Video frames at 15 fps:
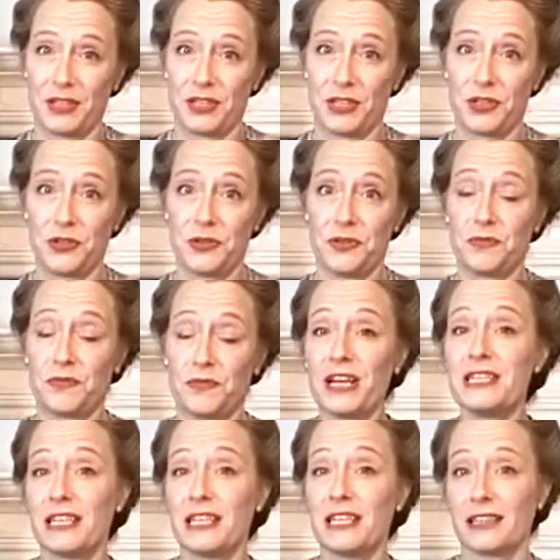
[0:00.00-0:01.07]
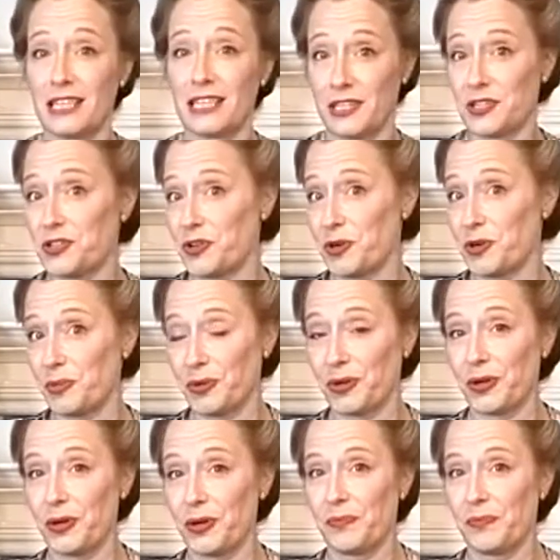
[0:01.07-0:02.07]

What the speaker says: to writing this history book.